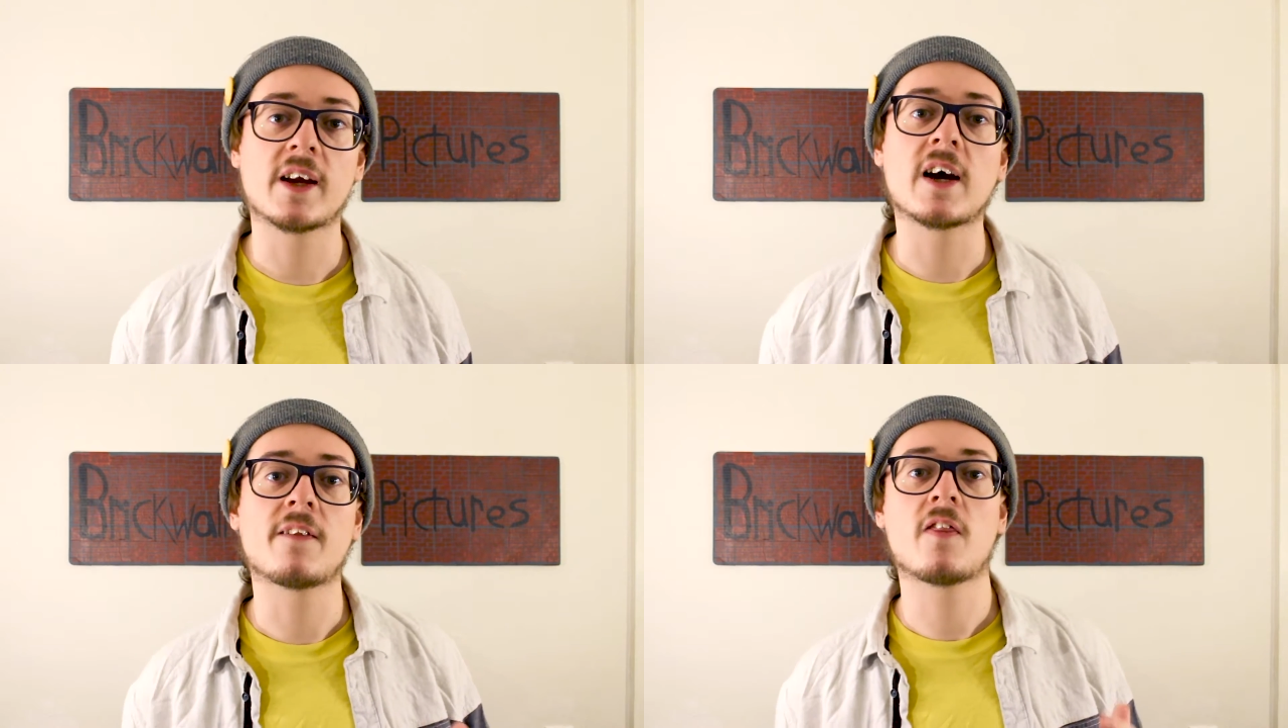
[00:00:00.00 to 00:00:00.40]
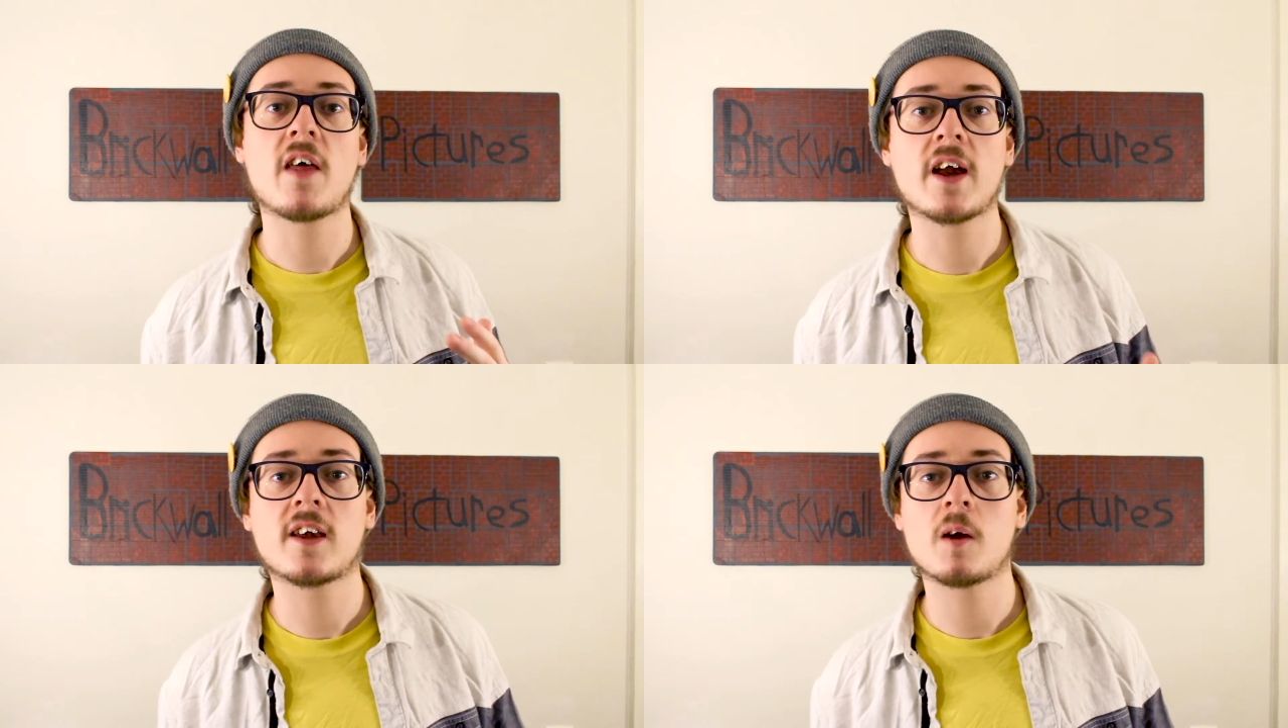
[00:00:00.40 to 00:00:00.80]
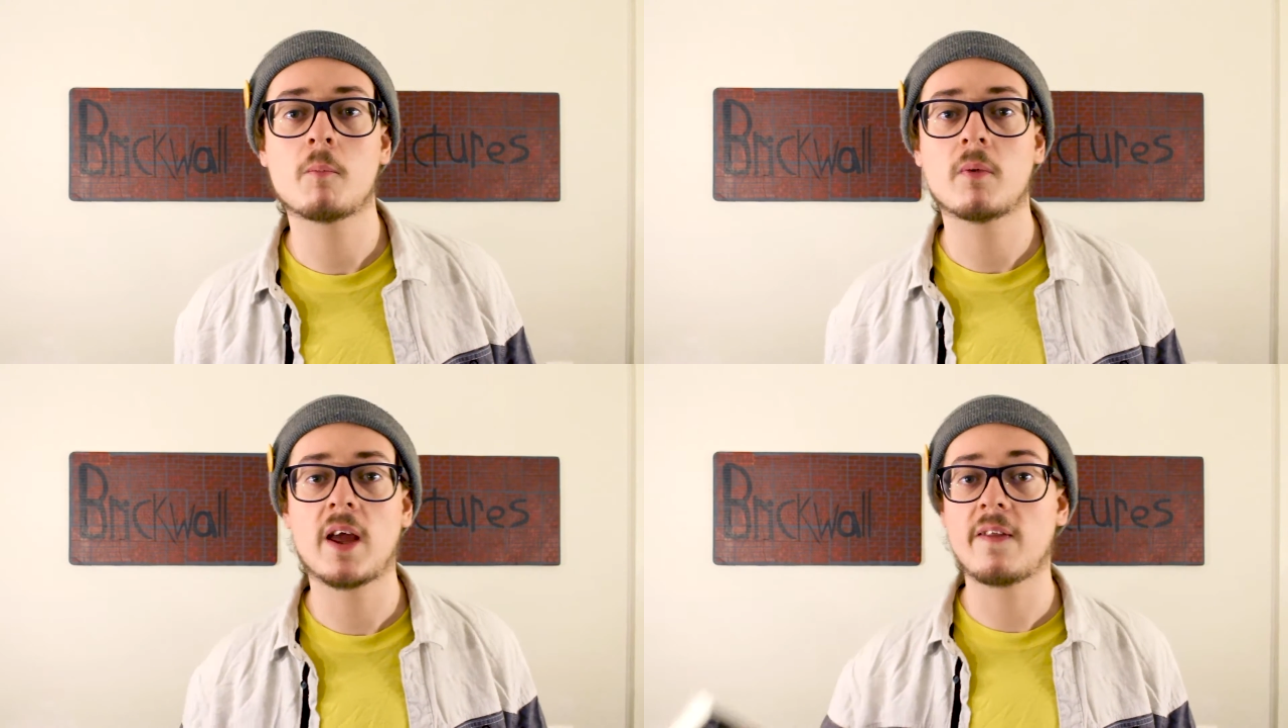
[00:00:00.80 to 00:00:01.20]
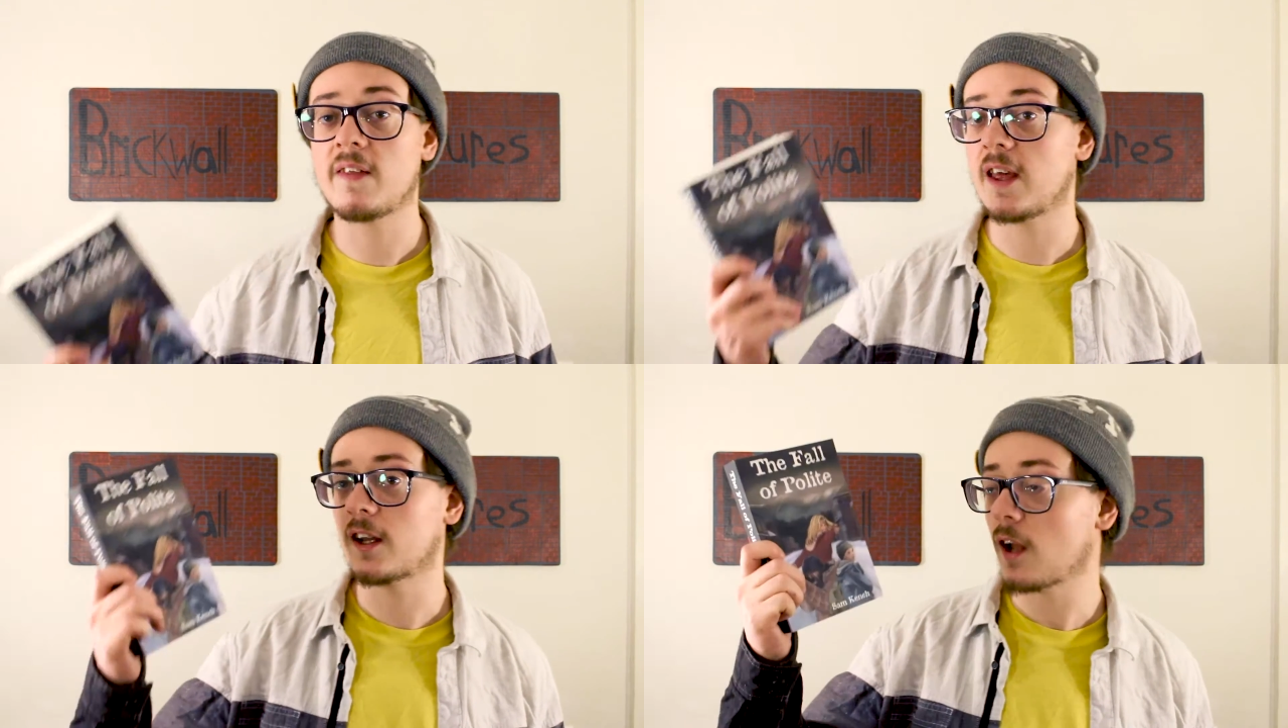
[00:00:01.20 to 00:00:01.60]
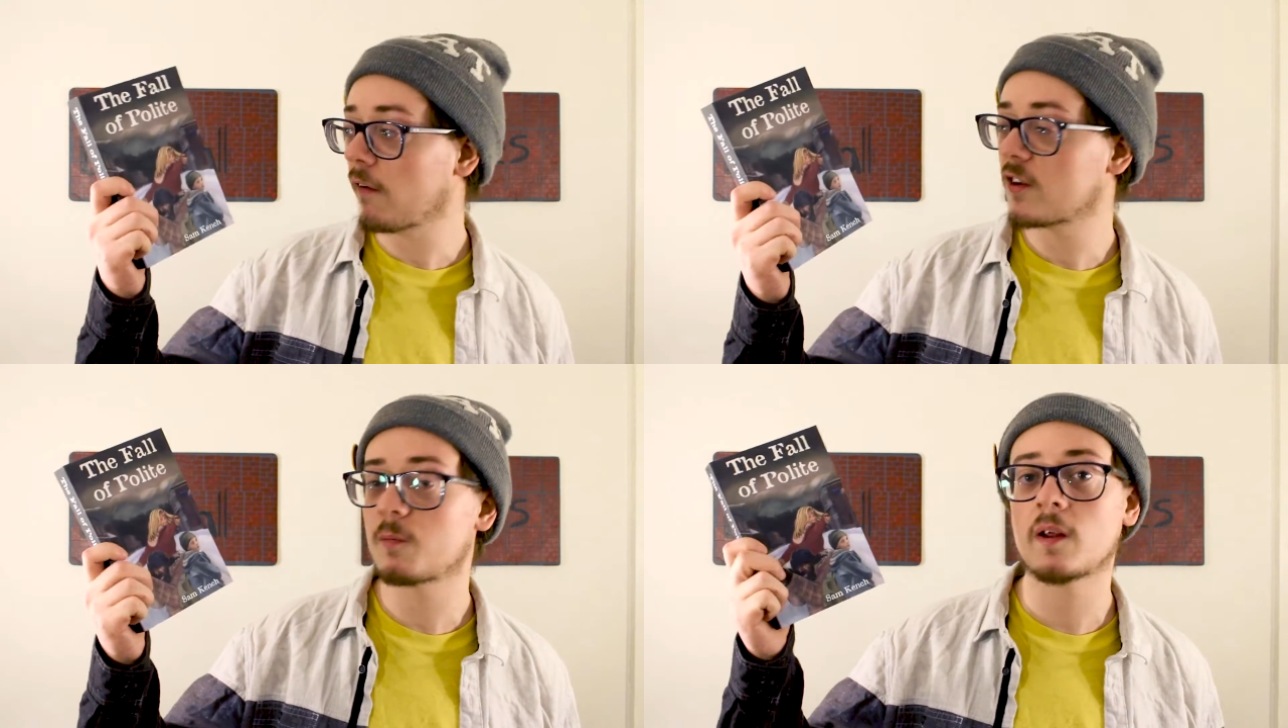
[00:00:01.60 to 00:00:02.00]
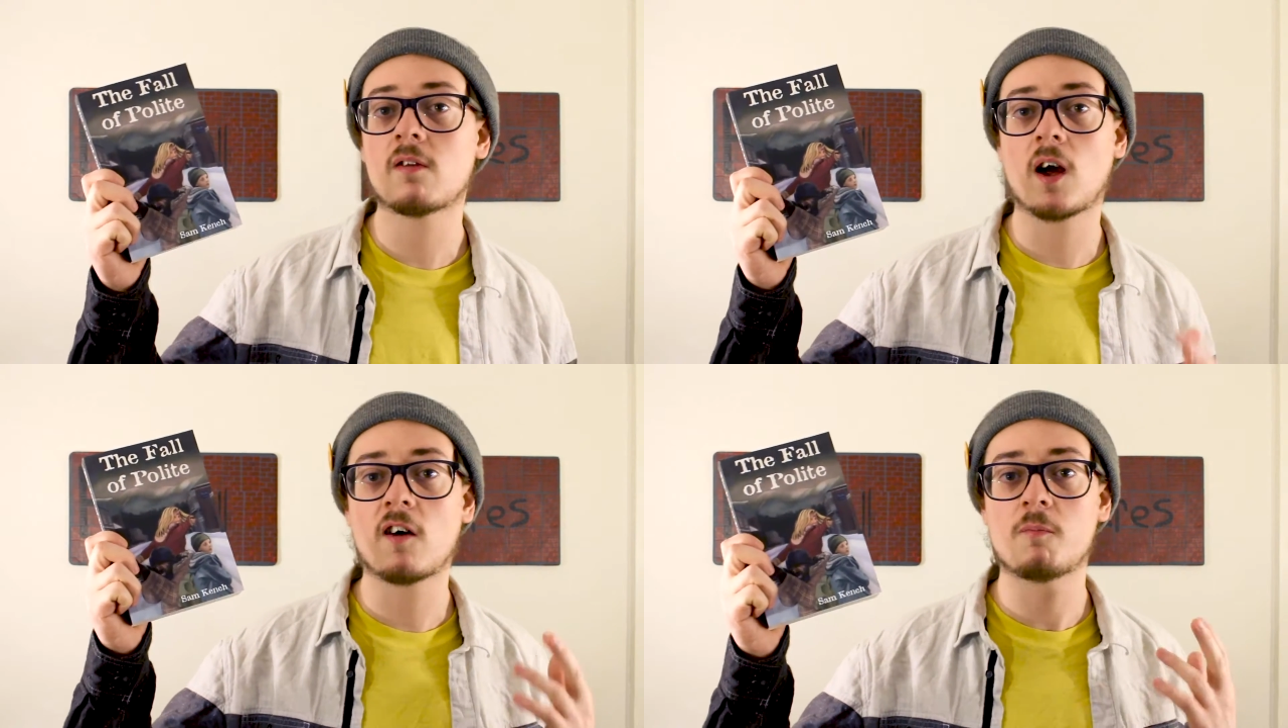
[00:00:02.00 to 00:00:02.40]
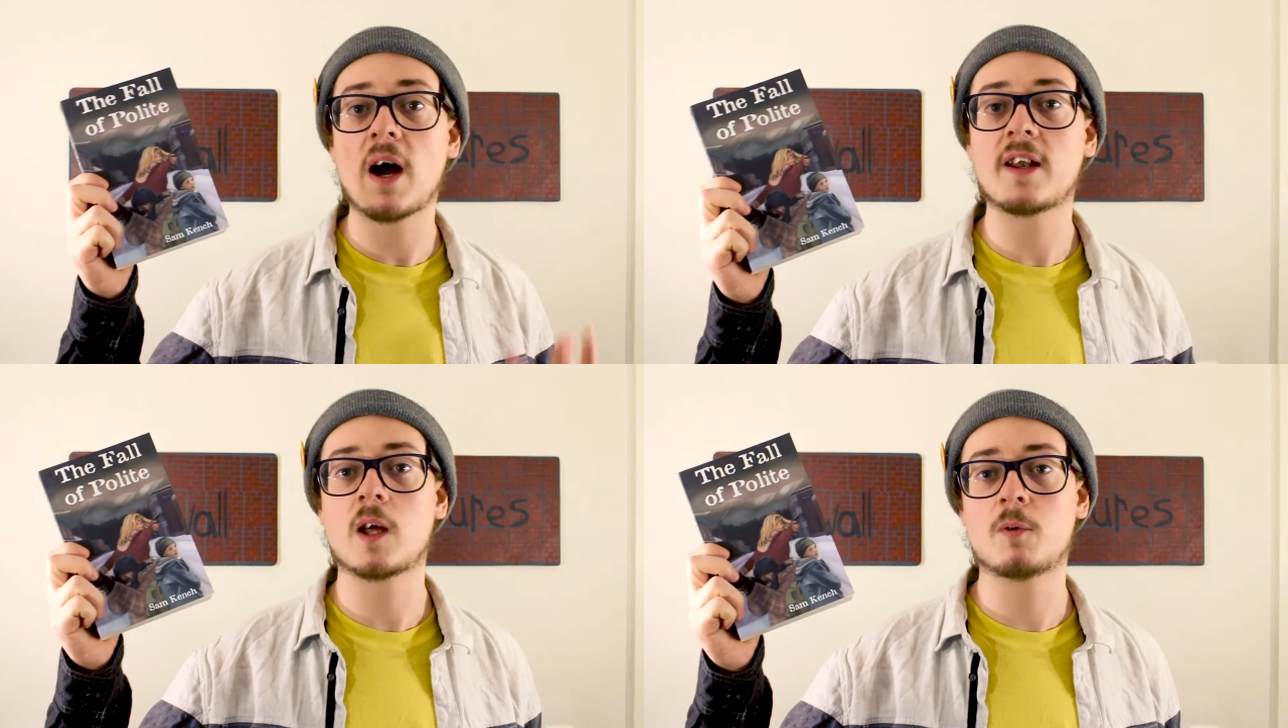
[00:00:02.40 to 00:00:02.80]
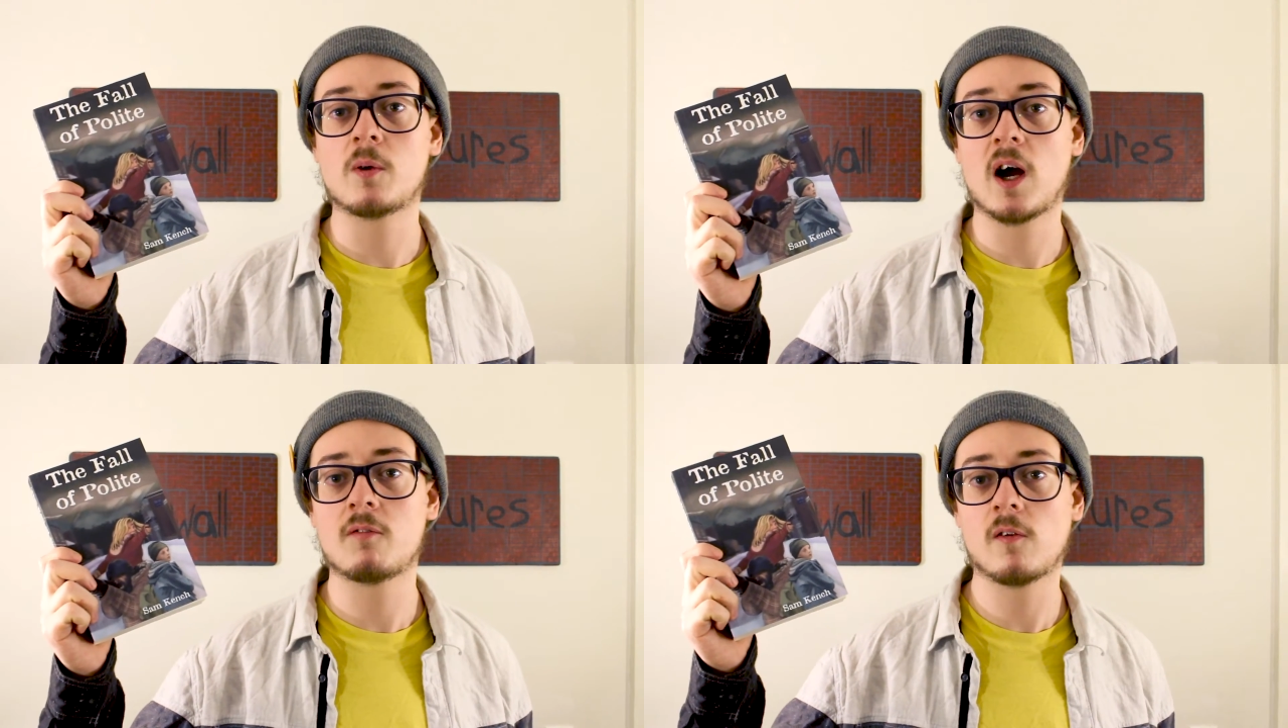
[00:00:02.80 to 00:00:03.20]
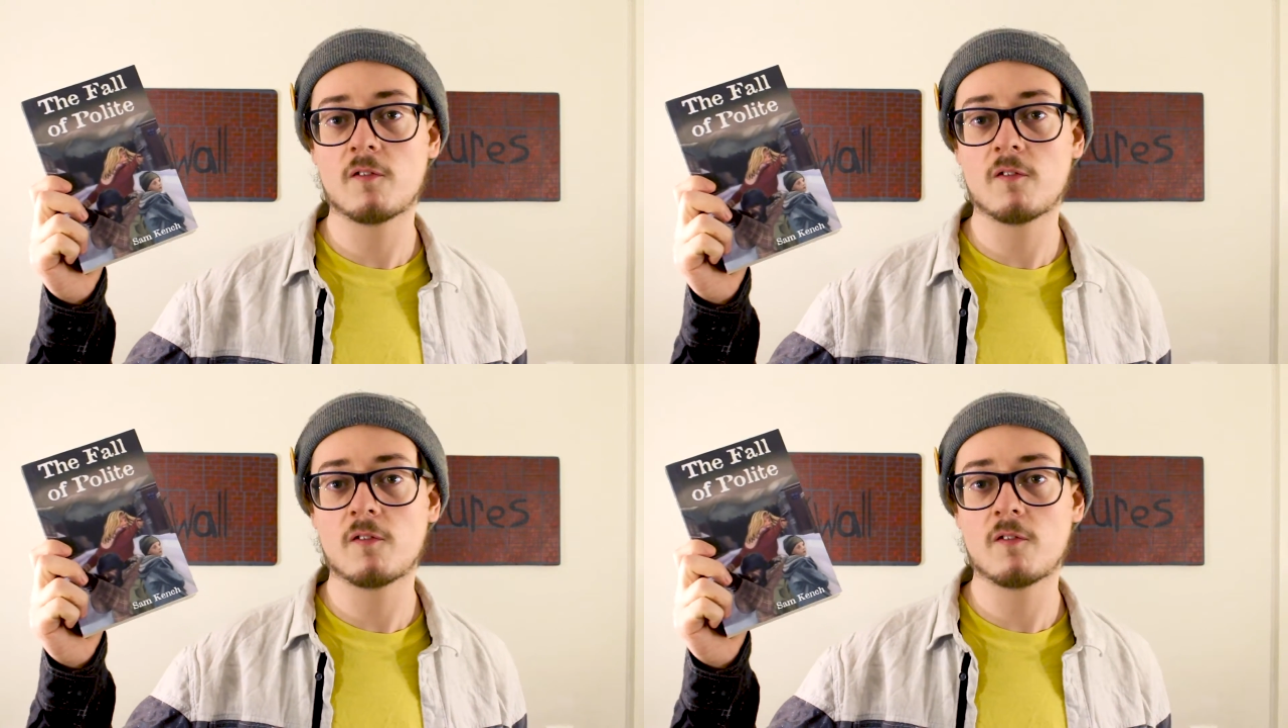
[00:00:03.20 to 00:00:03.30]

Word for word: and I got to thank him in the acknowledgments of my debut novel,